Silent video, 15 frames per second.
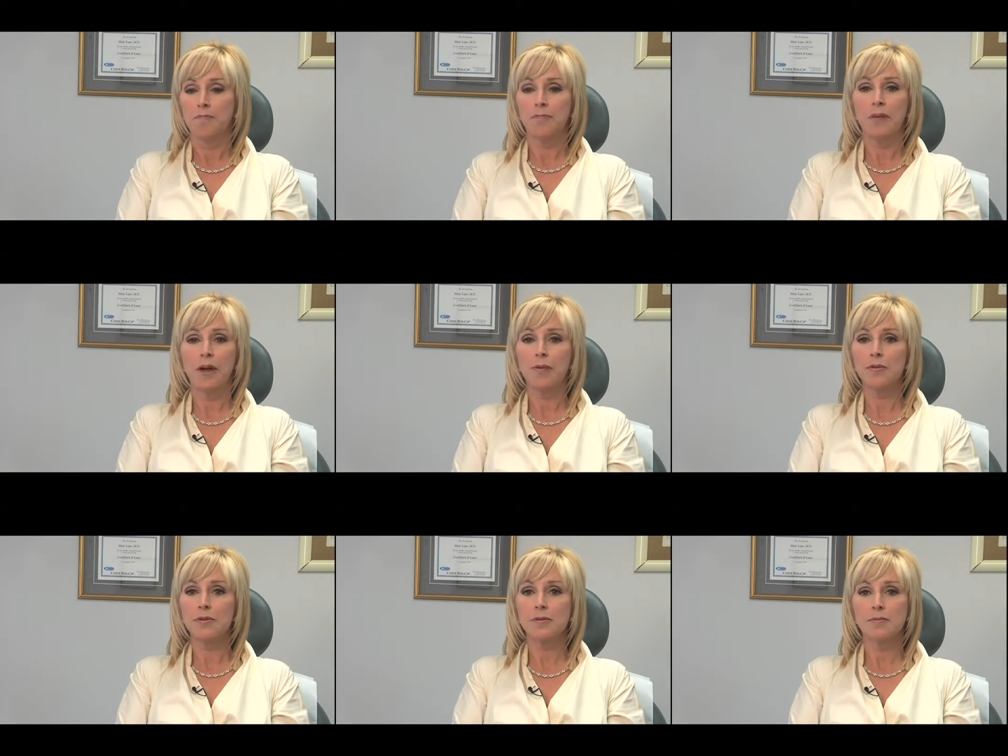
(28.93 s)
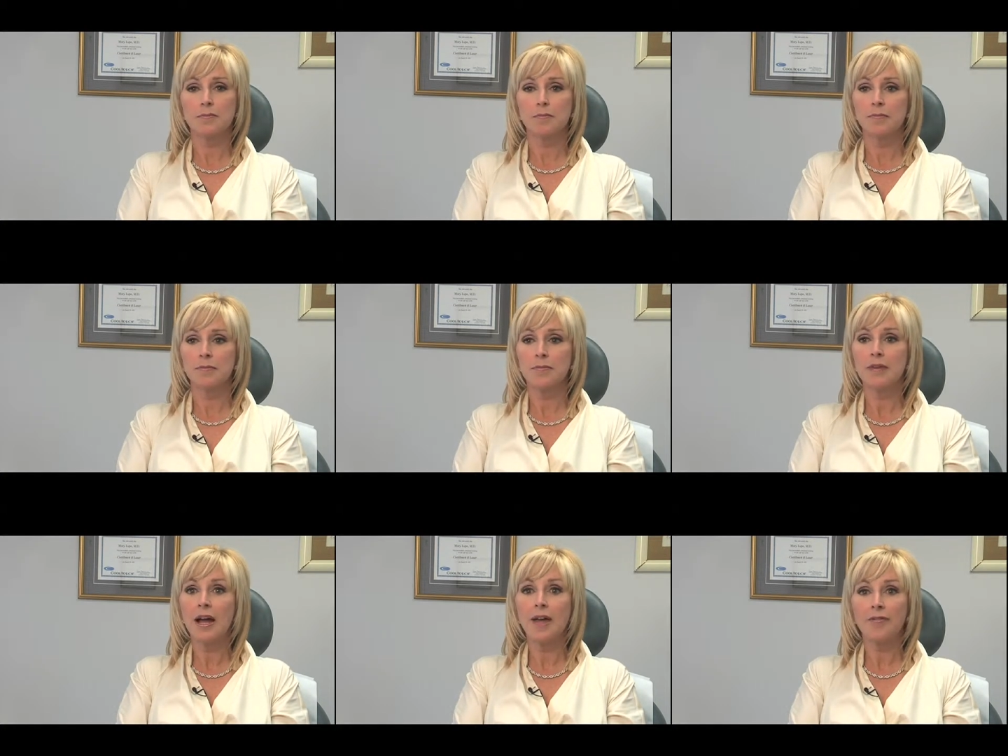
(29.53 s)
I was
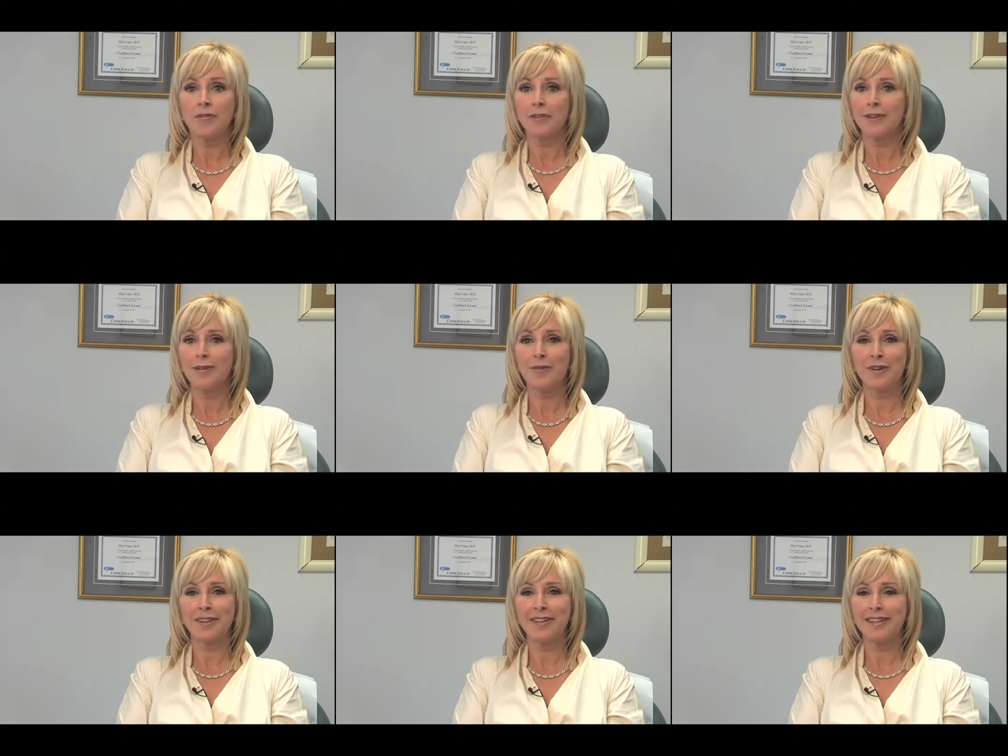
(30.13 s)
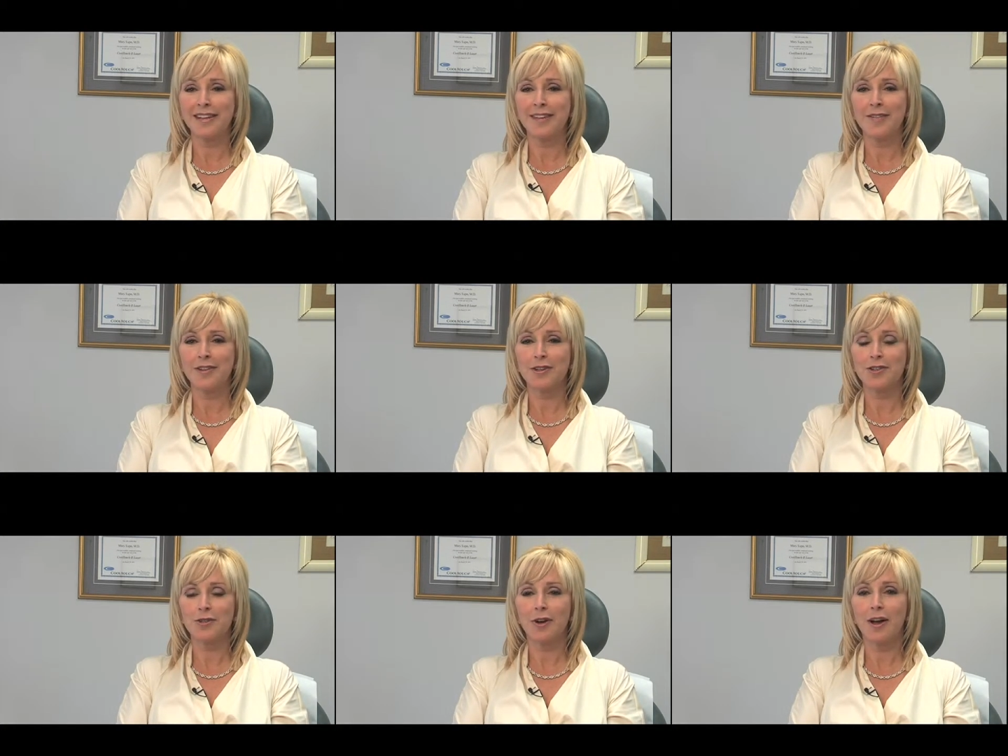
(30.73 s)
definitely willing to give it
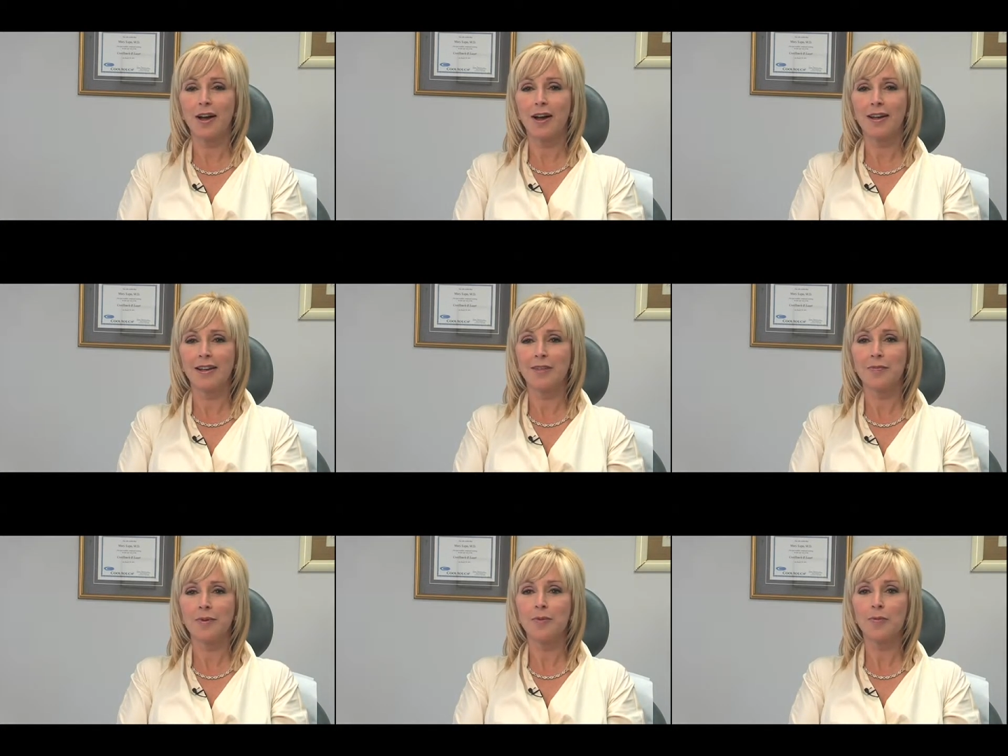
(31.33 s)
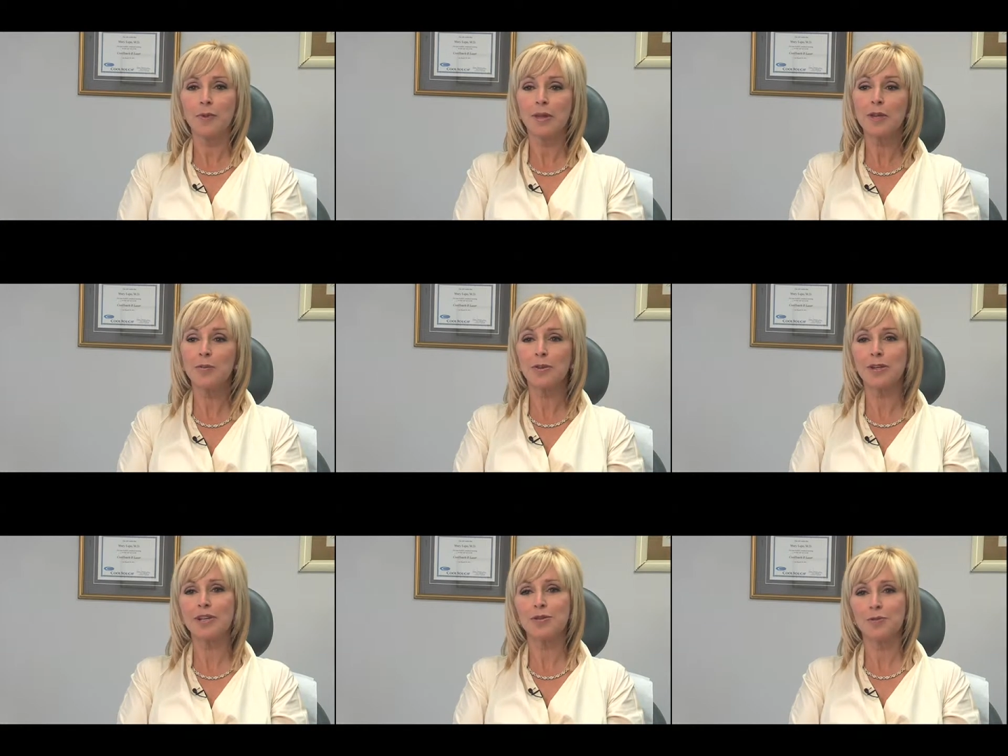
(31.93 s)
a try and have been really
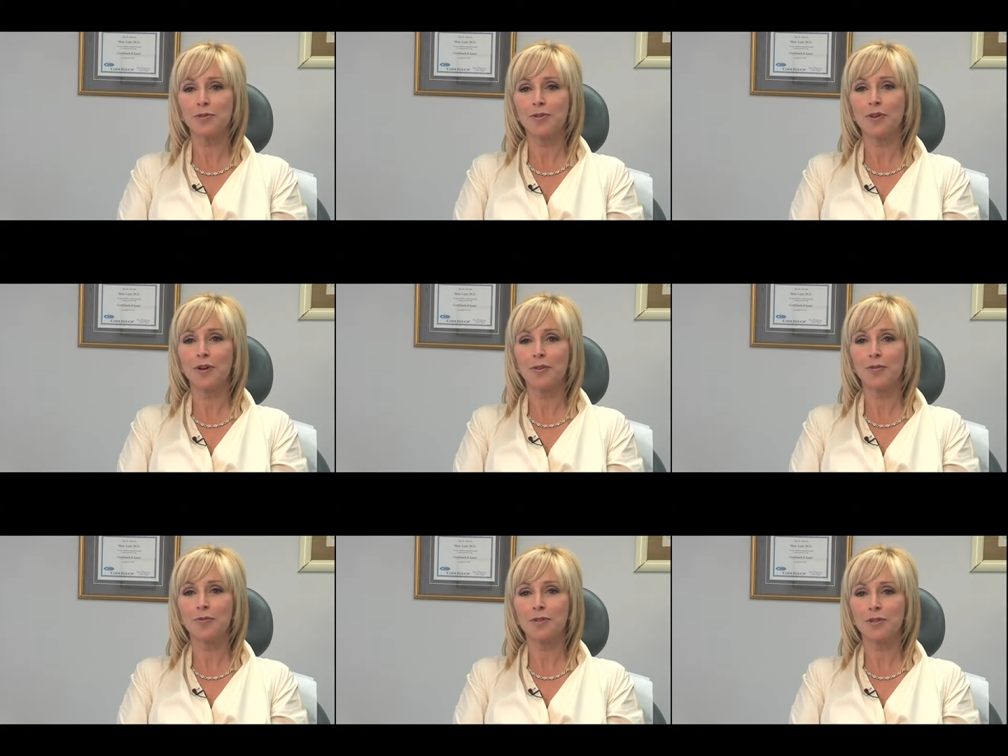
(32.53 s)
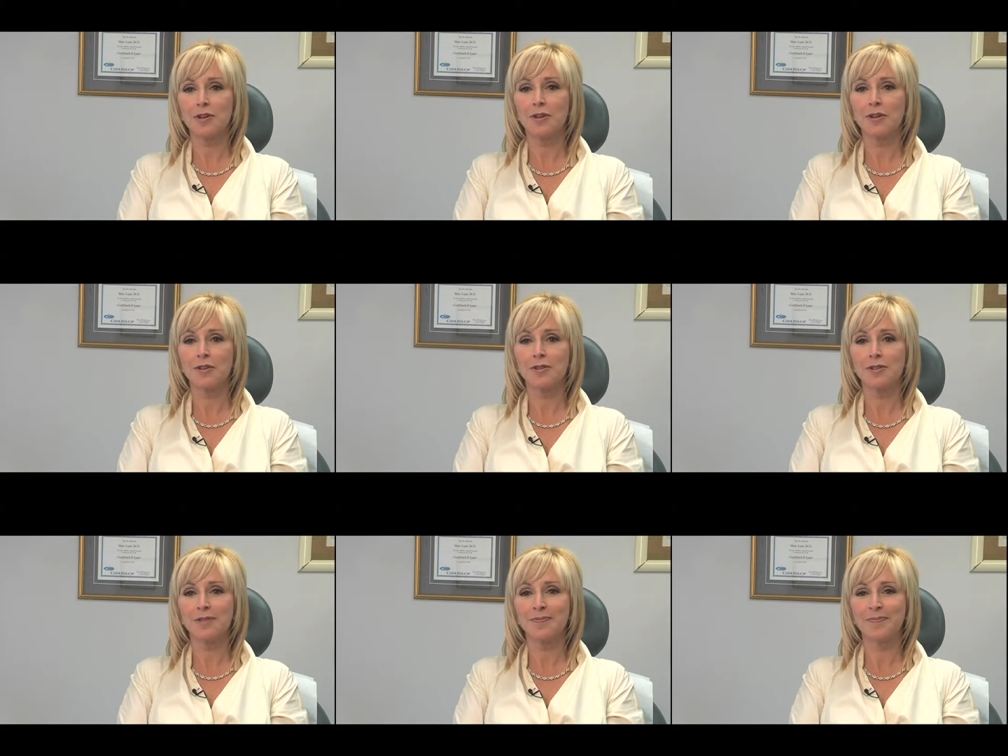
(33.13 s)
pleased with all the
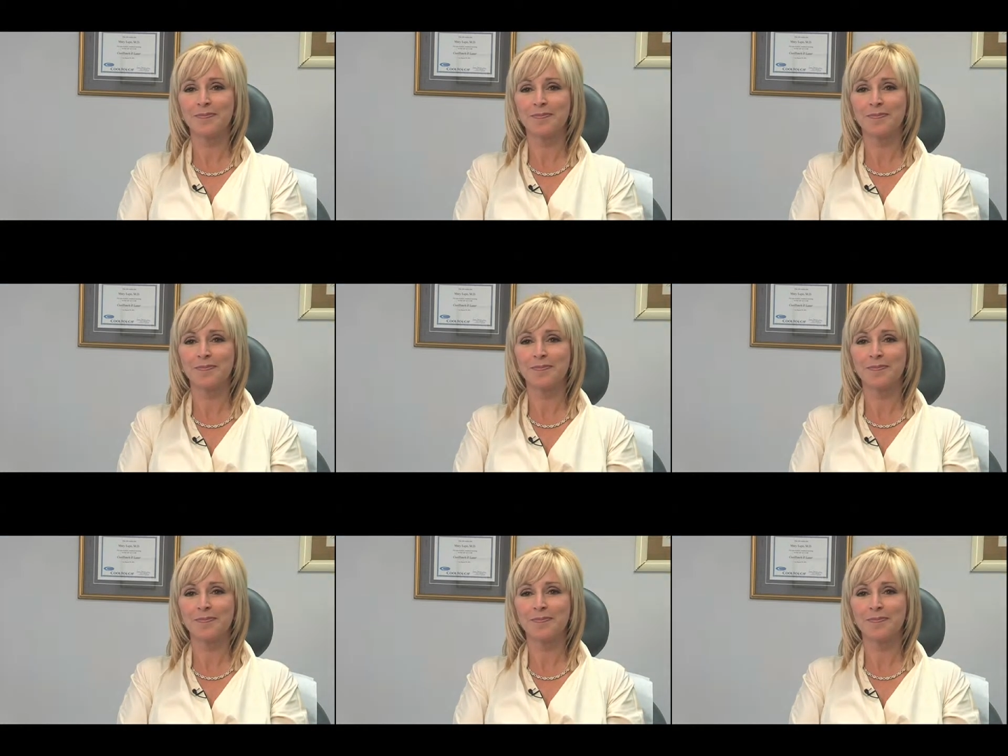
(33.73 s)
results.